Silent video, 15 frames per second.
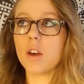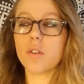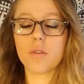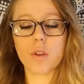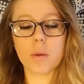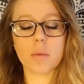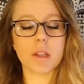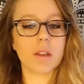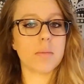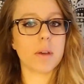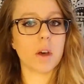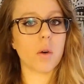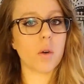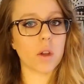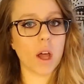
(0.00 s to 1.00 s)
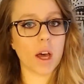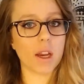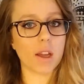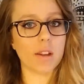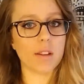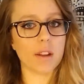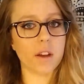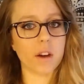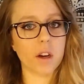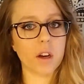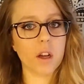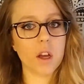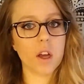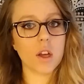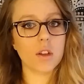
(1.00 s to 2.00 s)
filming to be a whole lot easier,